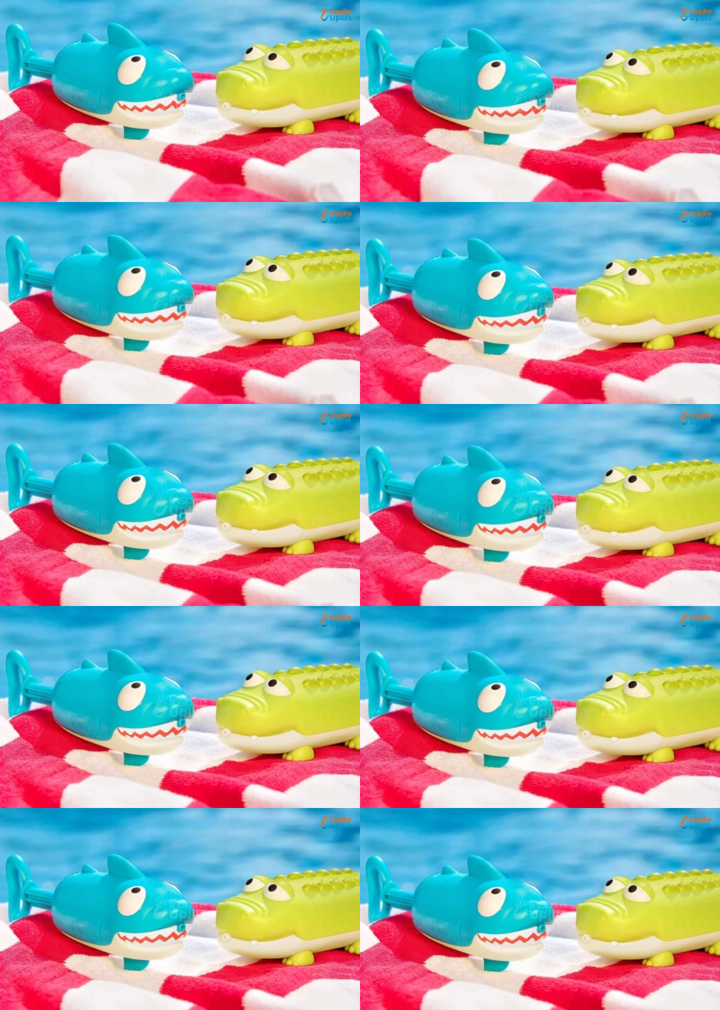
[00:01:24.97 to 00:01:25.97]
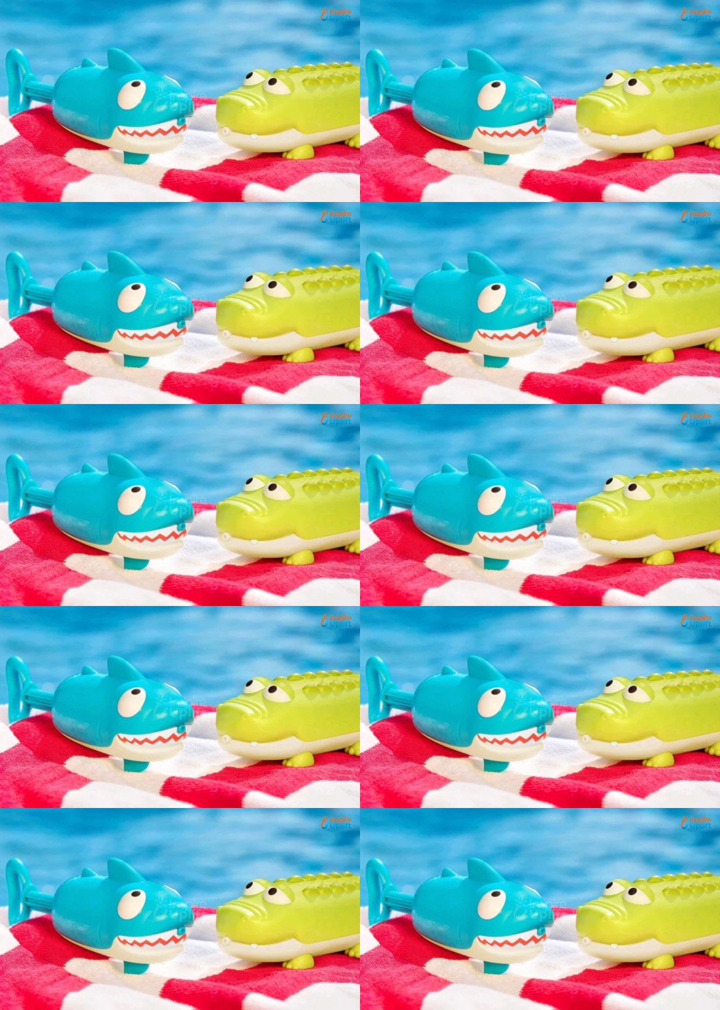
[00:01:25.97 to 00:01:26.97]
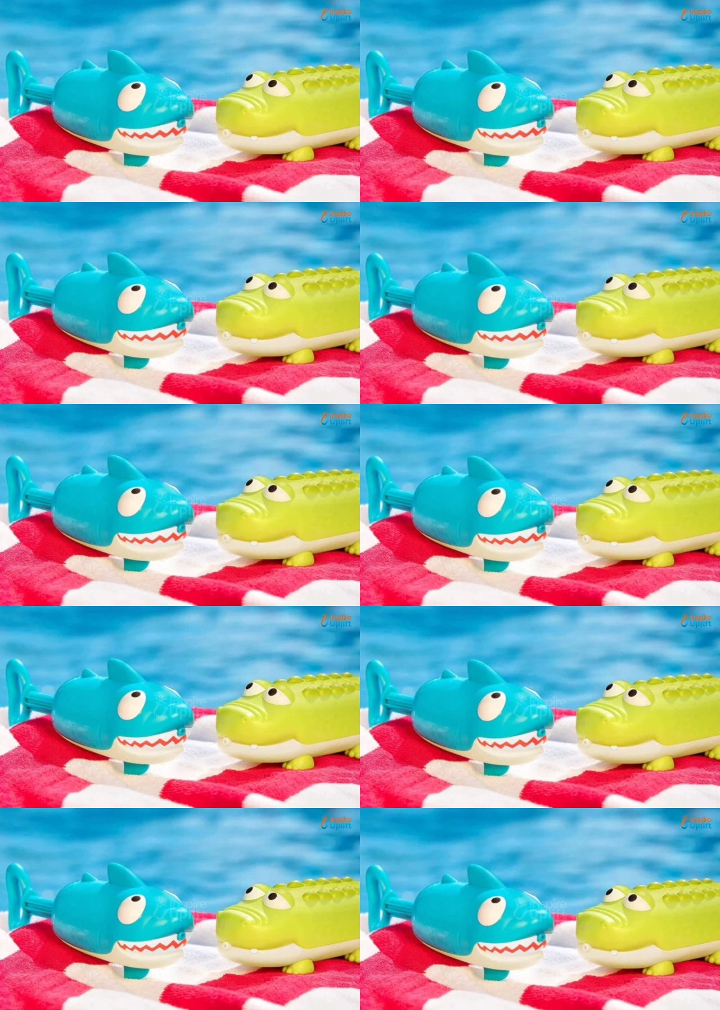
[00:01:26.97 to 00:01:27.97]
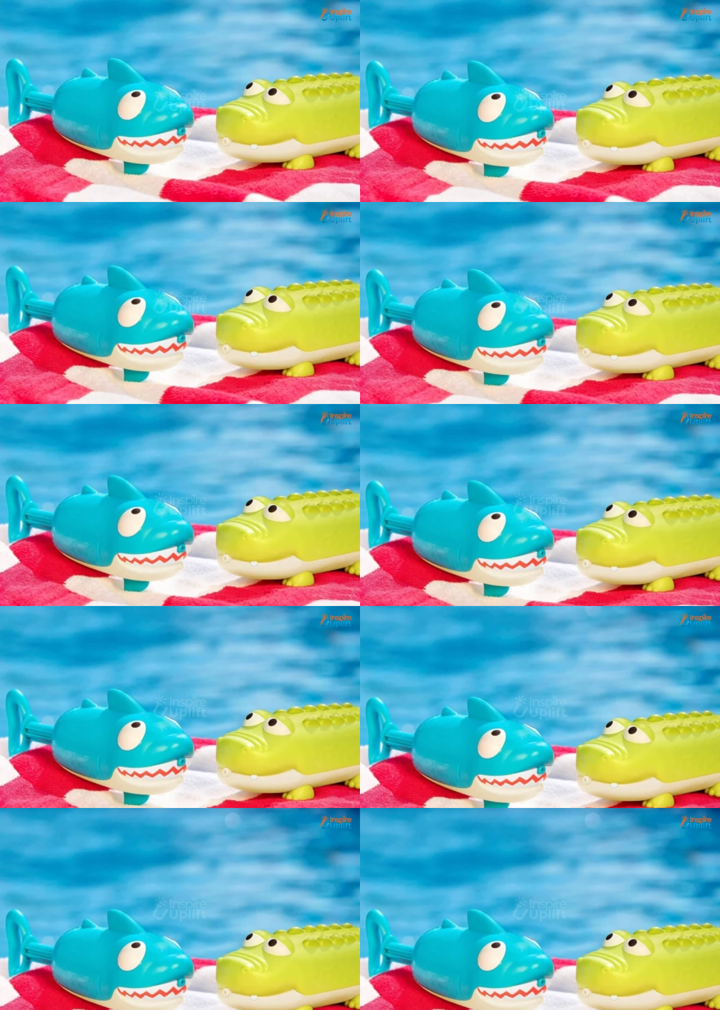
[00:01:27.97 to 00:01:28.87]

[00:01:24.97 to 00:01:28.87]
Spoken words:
(no speaker visible)